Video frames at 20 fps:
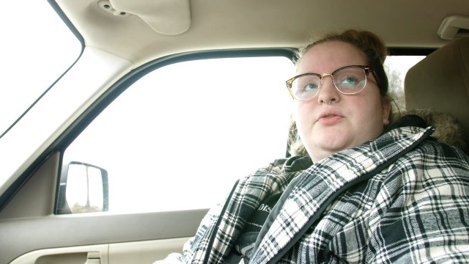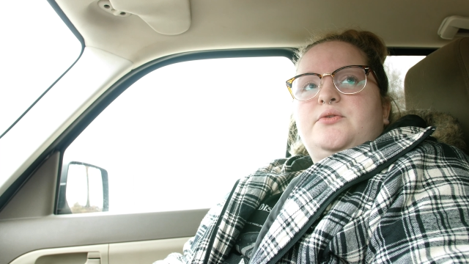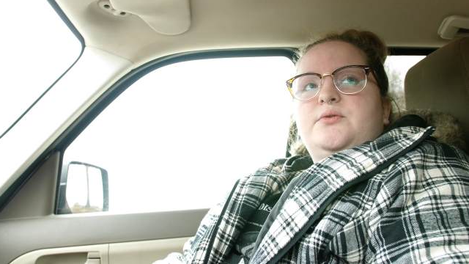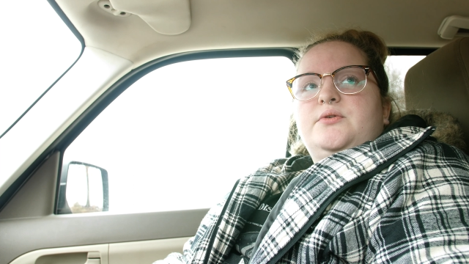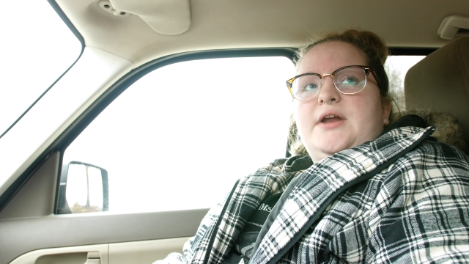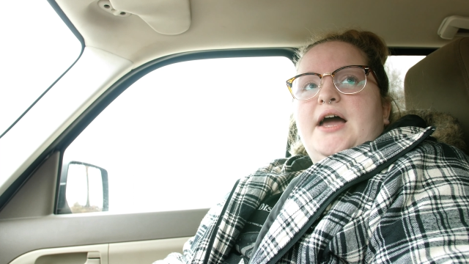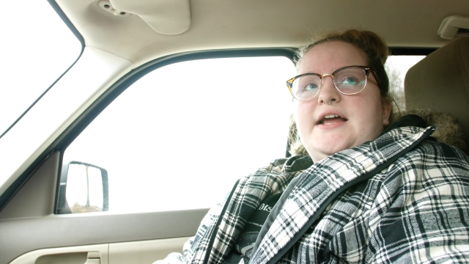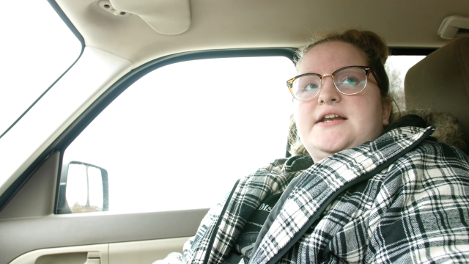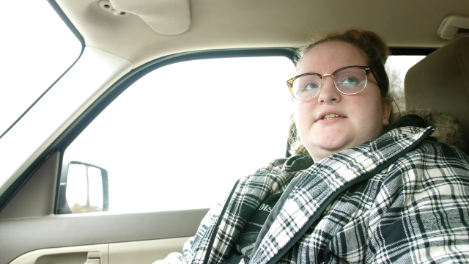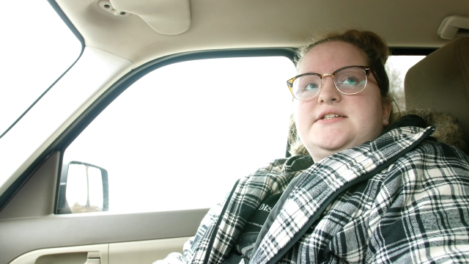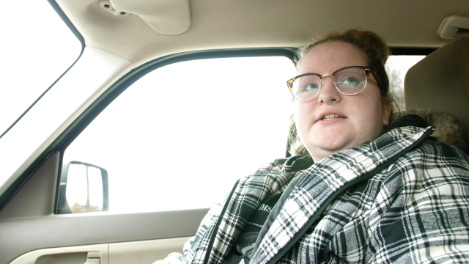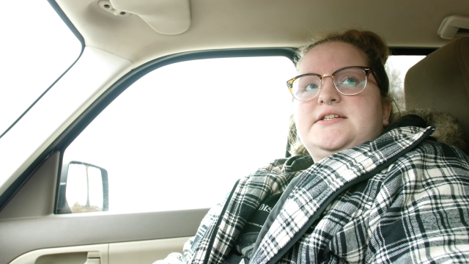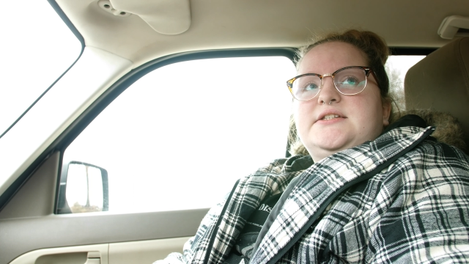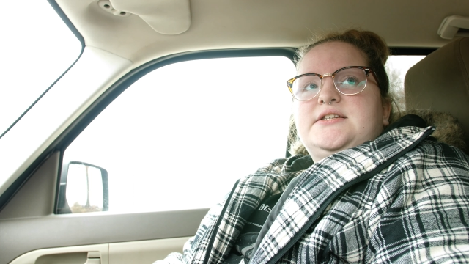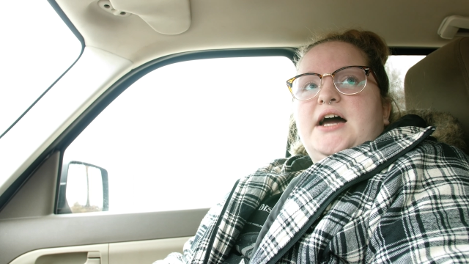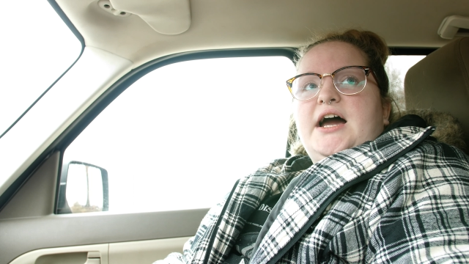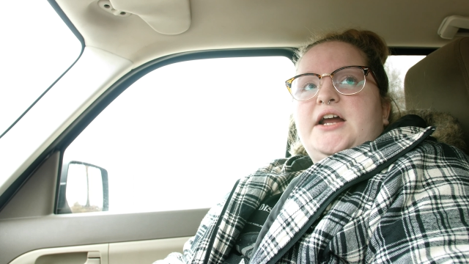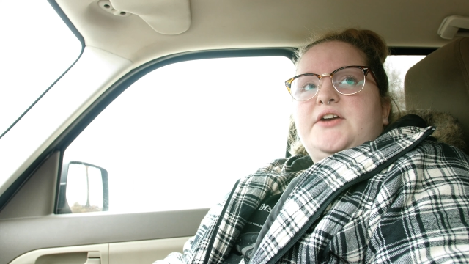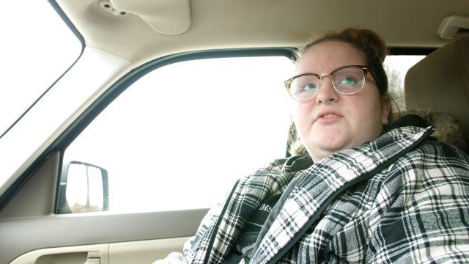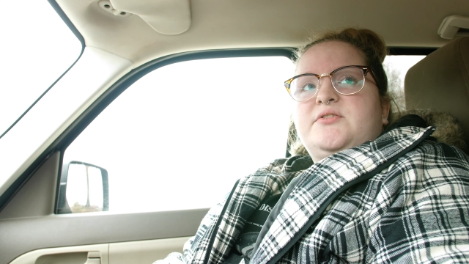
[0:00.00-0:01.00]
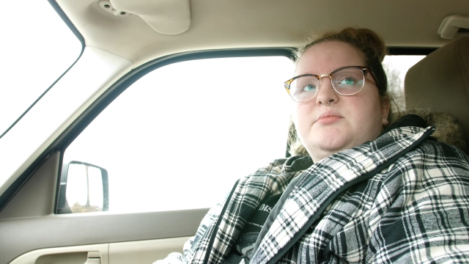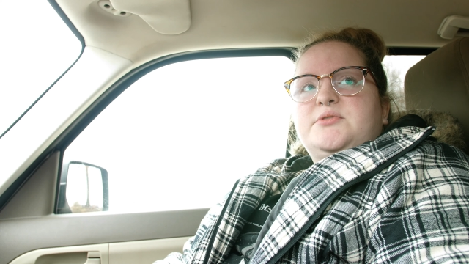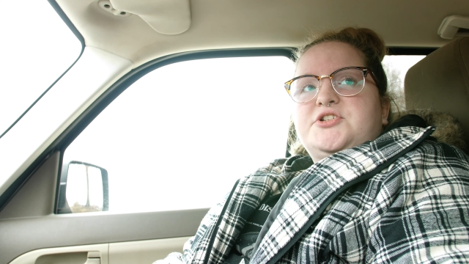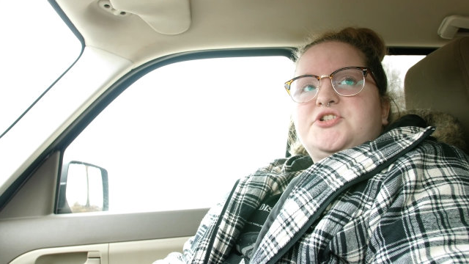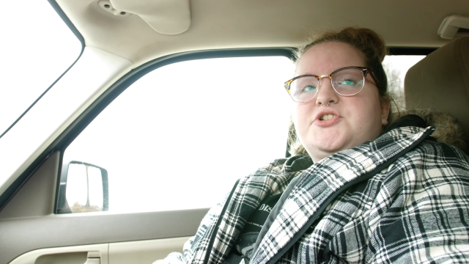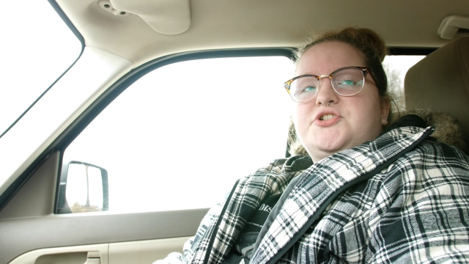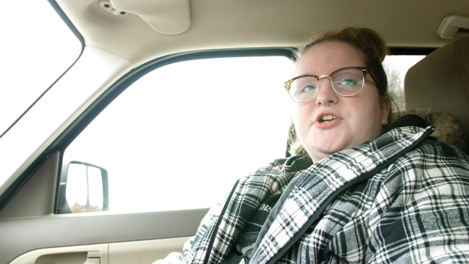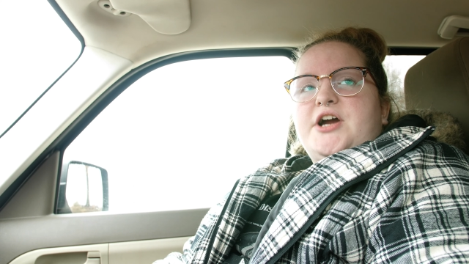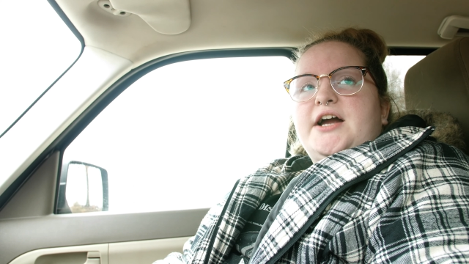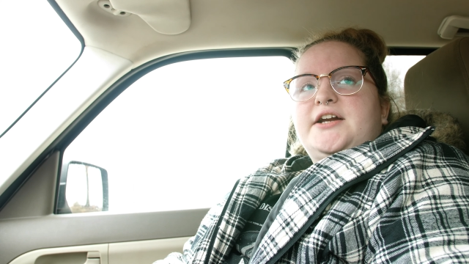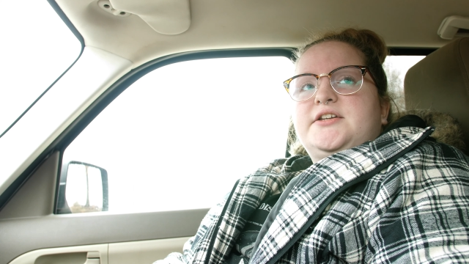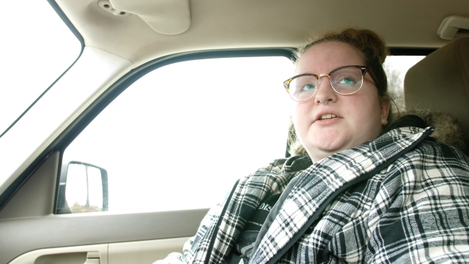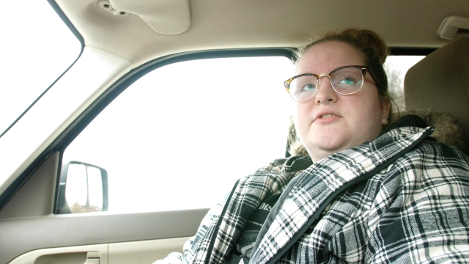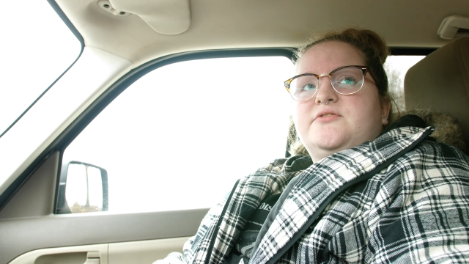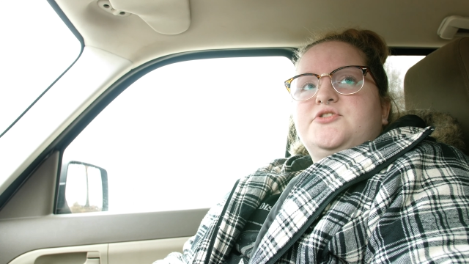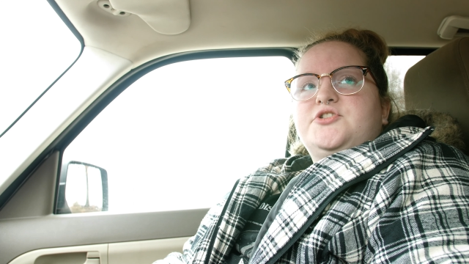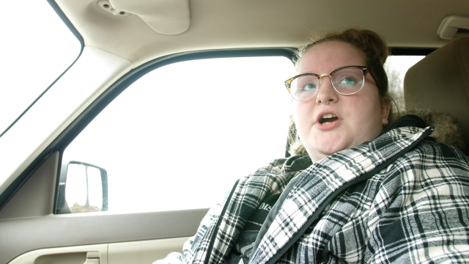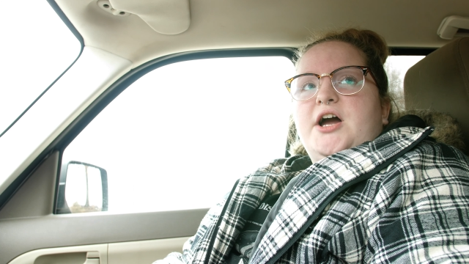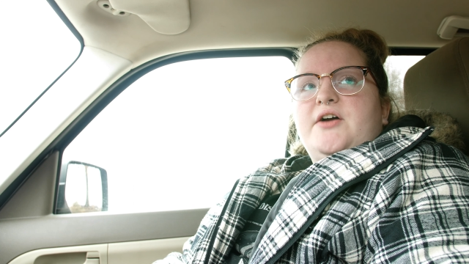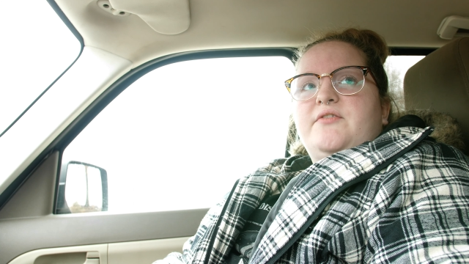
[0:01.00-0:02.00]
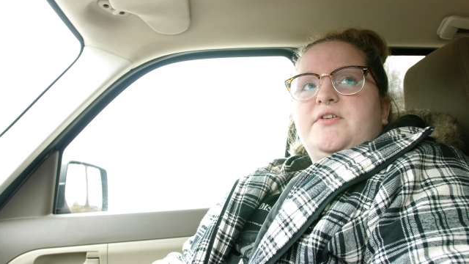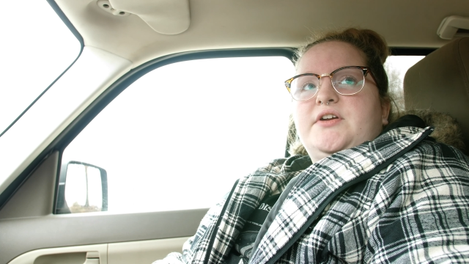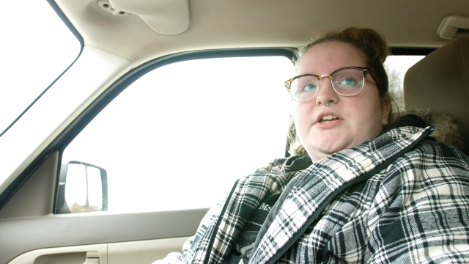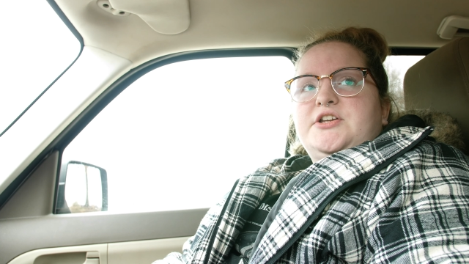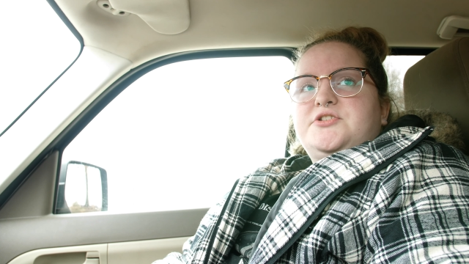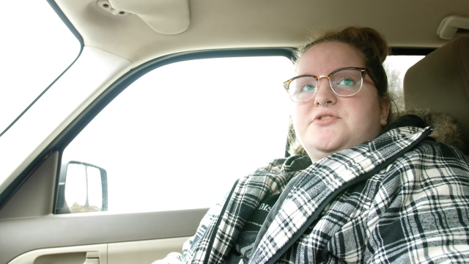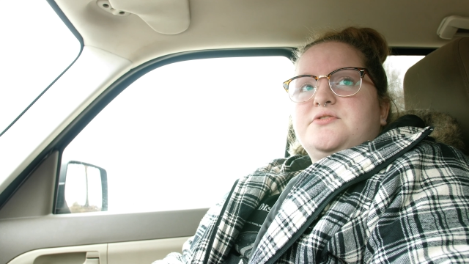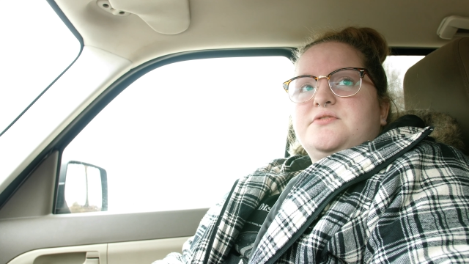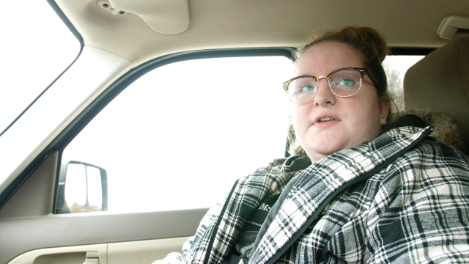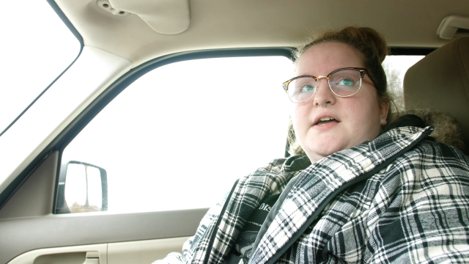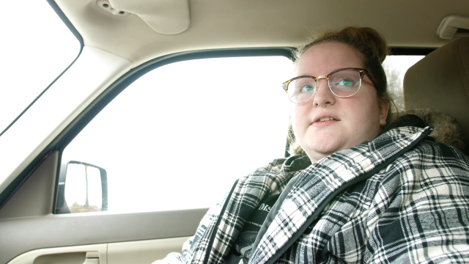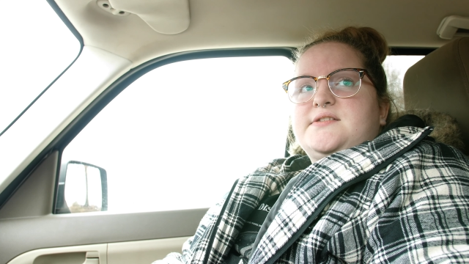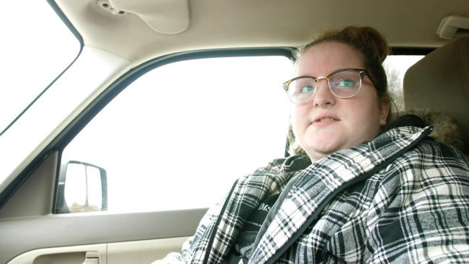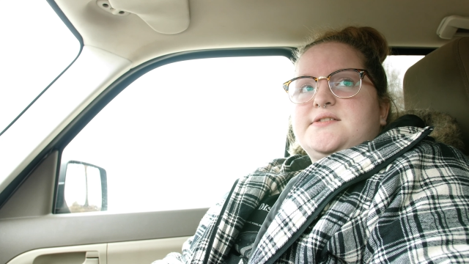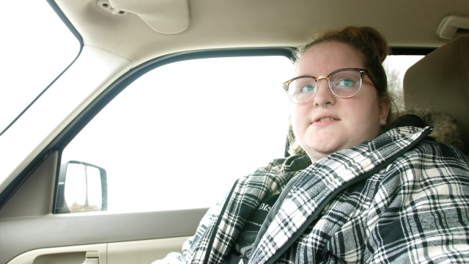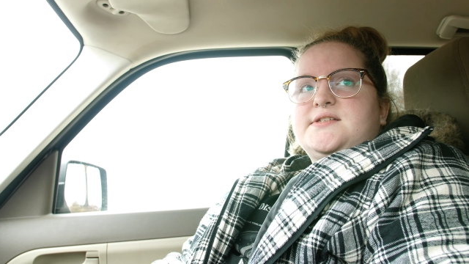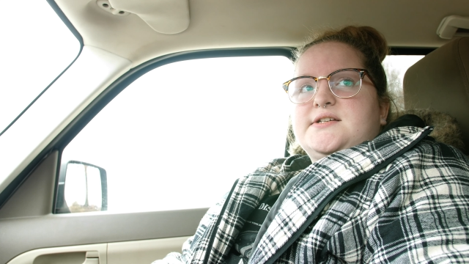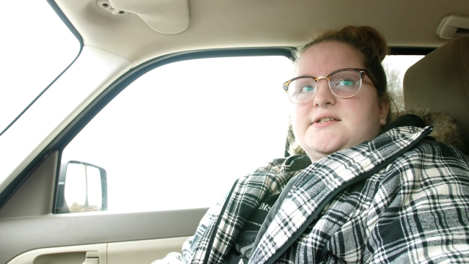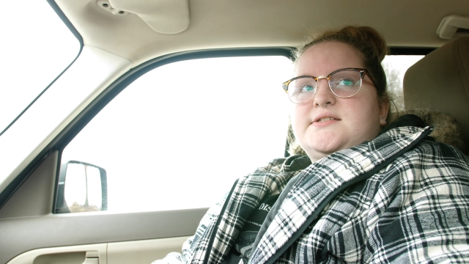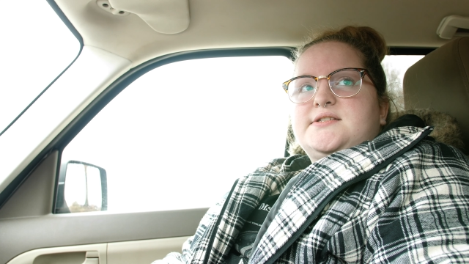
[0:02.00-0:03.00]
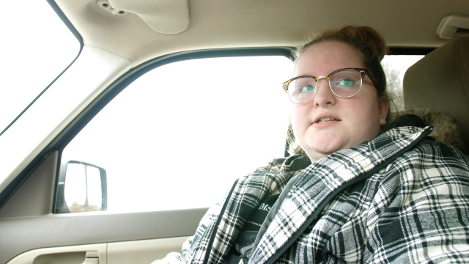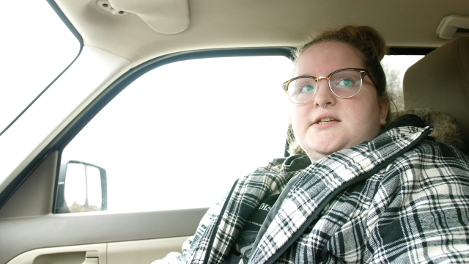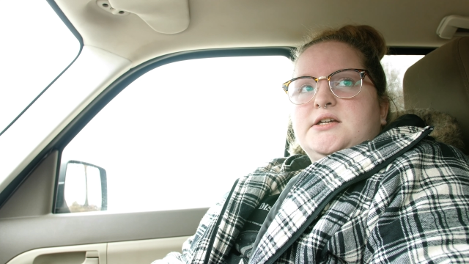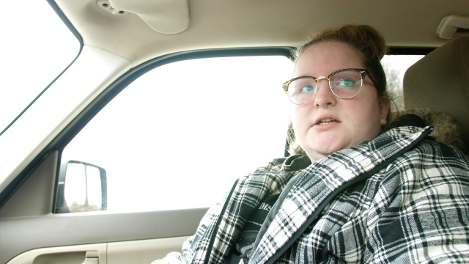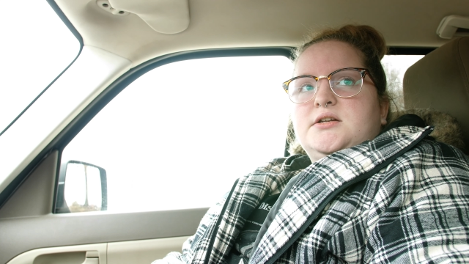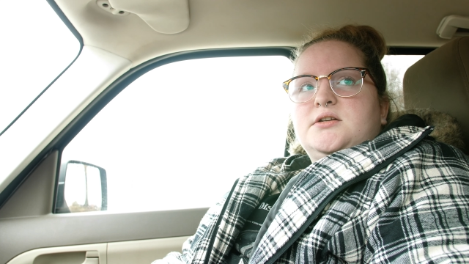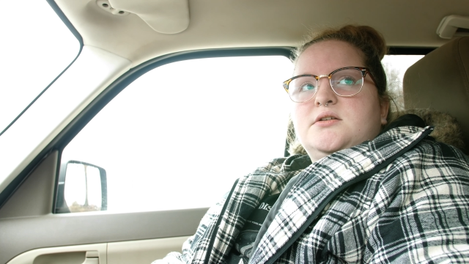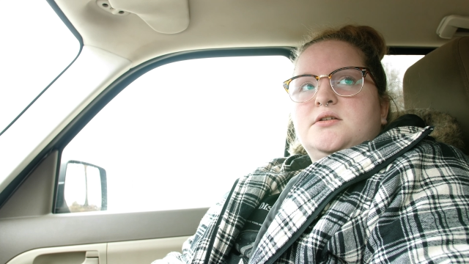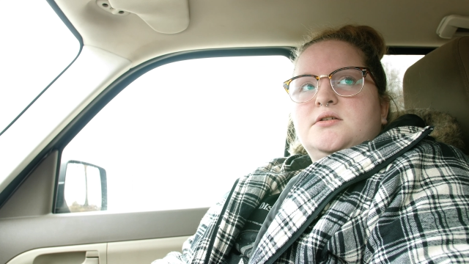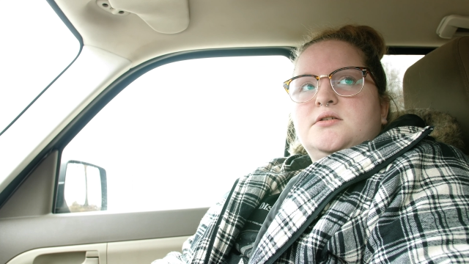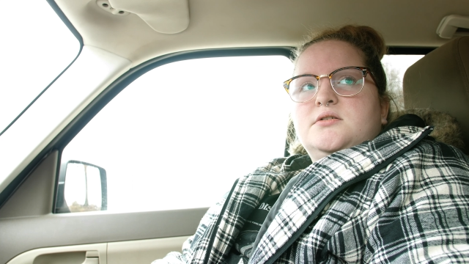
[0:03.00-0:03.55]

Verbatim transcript: through 19 died from distracted driving in 2016.